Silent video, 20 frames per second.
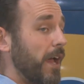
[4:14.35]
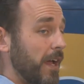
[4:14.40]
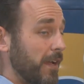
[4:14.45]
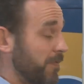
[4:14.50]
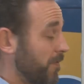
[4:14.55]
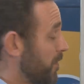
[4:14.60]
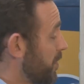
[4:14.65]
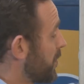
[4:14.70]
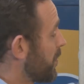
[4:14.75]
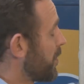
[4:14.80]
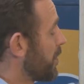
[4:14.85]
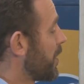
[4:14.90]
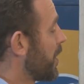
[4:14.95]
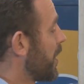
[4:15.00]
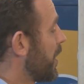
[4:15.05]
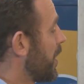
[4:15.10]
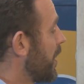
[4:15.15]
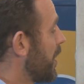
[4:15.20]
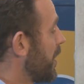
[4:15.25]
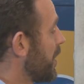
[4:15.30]

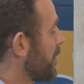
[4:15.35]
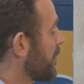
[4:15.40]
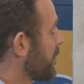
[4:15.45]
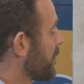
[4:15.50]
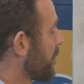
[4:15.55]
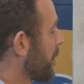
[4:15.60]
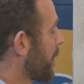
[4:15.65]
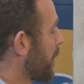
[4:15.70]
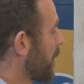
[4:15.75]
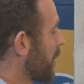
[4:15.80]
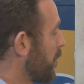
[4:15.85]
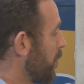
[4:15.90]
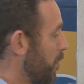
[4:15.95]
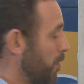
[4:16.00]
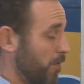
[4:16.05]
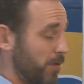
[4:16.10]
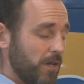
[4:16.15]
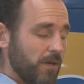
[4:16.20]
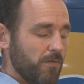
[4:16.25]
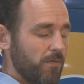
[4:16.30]
after
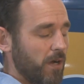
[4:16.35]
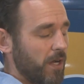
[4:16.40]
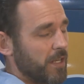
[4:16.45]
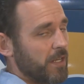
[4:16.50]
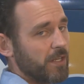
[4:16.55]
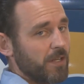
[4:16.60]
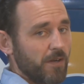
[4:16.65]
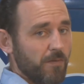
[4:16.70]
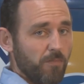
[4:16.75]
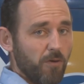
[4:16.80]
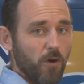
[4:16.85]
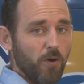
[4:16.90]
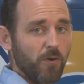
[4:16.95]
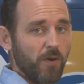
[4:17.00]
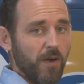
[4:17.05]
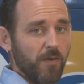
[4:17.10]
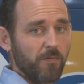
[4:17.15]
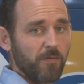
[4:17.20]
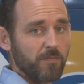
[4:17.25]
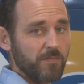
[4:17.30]
you're running your
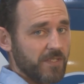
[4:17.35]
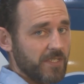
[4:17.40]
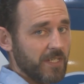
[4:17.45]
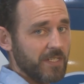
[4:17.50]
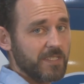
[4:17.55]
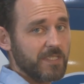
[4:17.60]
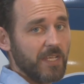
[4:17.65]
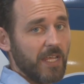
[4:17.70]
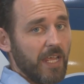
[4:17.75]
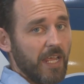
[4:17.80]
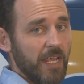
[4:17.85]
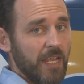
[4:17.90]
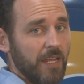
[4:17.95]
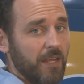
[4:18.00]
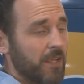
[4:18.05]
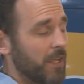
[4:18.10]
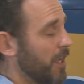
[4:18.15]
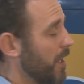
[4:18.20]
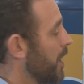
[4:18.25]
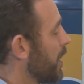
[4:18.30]
program from 6 to
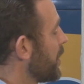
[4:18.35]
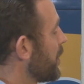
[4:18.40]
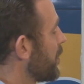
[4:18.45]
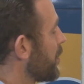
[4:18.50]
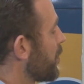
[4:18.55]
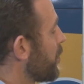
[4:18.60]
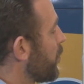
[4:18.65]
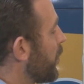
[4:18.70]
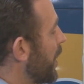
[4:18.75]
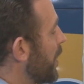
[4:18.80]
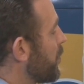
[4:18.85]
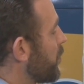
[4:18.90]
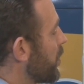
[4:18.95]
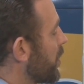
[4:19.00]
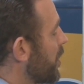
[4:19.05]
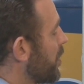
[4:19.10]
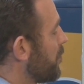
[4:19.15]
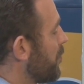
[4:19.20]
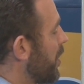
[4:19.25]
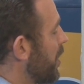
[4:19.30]
8, your away will
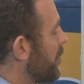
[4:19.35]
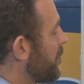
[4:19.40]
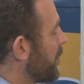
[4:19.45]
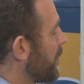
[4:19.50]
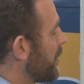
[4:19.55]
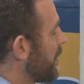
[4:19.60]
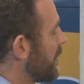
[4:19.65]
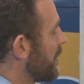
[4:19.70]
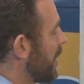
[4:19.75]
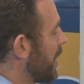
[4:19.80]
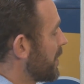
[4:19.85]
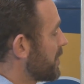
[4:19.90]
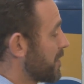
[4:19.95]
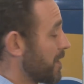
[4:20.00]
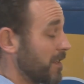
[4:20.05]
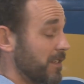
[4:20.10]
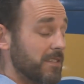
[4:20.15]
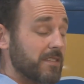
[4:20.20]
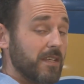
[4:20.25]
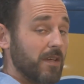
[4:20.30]
come up, and then that's
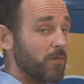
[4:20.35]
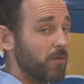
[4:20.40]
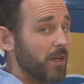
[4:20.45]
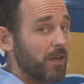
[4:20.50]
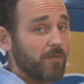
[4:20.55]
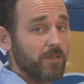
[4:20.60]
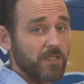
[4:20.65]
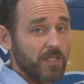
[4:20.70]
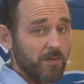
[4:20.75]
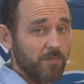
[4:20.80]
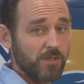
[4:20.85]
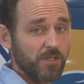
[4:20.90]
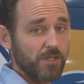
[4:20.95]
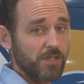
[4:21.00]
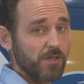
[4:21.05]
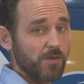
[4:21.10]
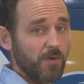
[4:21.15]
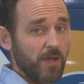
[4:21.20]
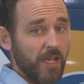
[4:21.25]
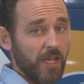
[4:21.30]
going to set whatever
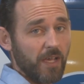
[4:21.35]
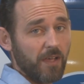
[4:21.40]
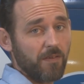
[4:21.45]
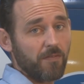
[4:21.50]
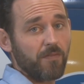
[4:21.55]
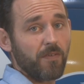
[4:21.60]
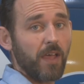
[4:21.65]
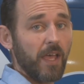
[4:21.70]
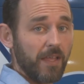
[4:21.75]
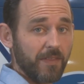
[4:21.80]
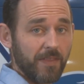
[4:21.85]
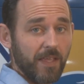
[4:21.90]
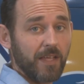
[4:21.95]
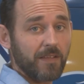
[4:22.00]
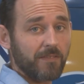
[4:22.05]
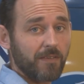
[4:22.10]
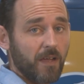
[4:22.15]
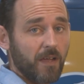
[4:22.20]
temperature you have at that